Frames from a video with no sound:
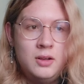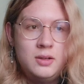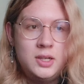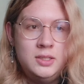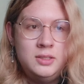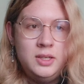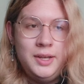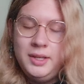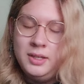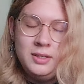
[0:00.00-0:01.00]
because
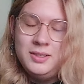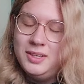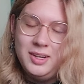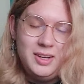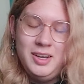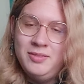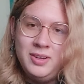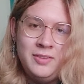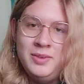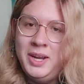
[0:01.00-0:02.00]

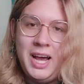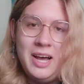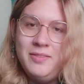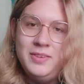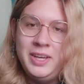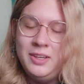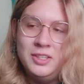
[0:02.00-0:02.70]
I've been having